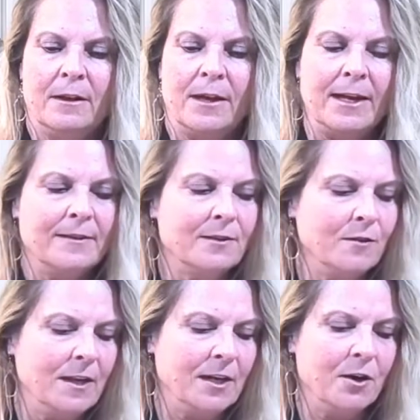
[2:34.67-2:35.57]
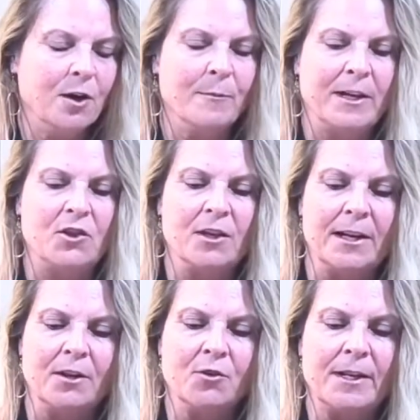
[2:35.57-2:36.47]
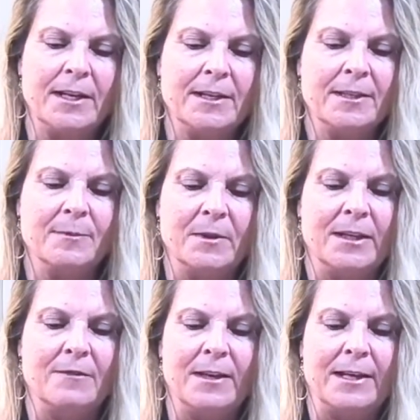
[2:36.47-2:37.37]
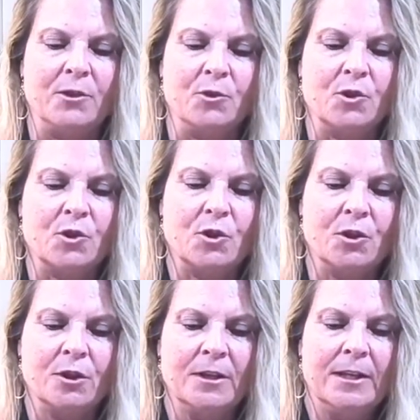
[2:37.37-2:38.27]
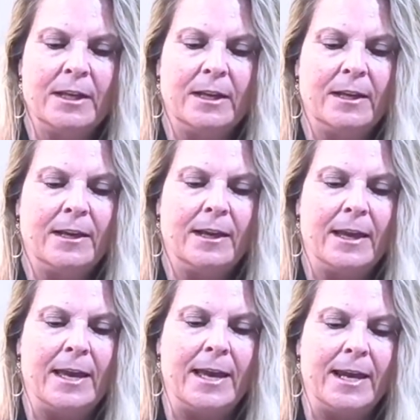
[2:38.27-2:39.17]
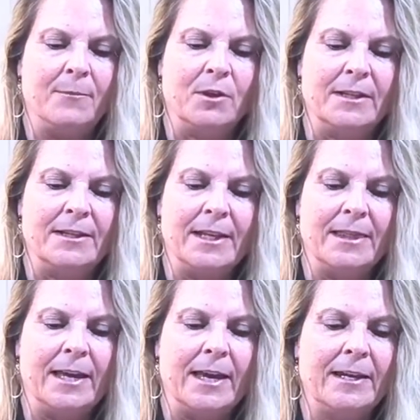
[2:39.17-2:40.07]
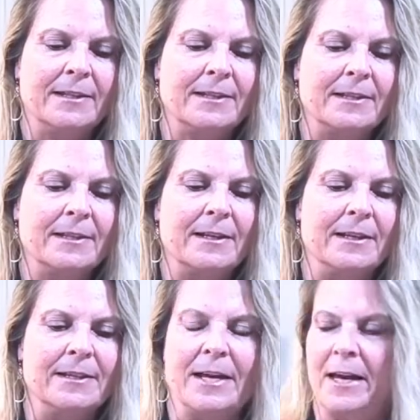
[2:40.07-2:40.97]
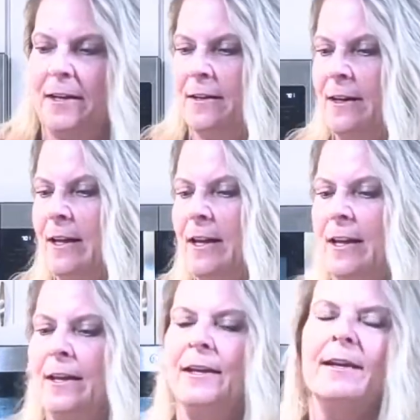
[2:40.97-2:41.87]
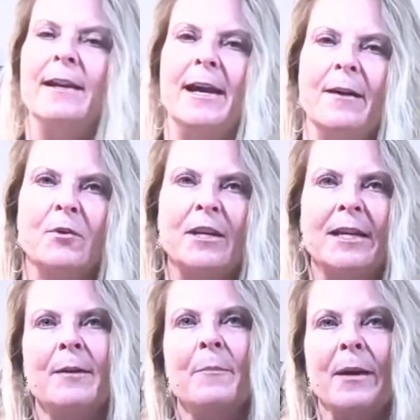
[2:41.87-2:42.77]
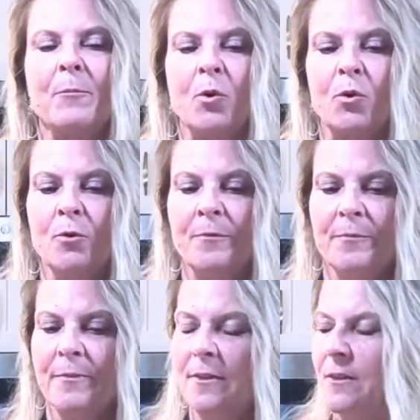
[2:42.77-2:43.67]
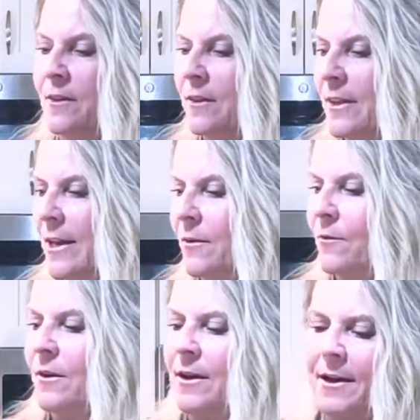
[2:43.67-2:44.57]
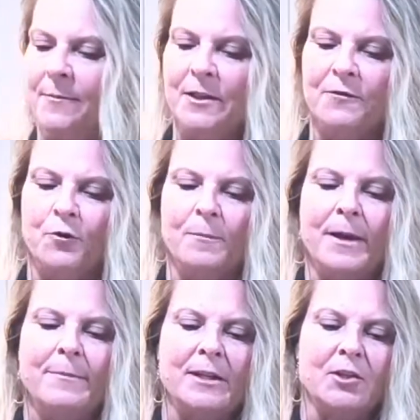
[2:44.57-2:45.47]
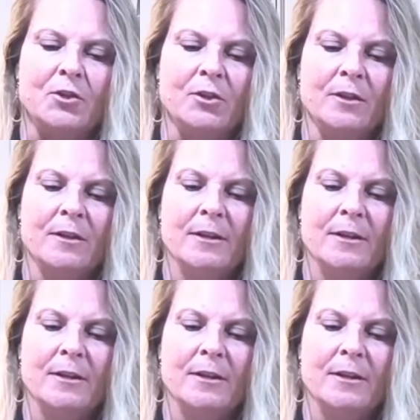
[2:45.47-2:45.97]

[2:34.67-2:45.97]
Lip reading: Okay, so there are my dry ingredients. I'm going to give that a little stir and I'm going to set that aside. Now I'm going to get my bowl that is for my mixer,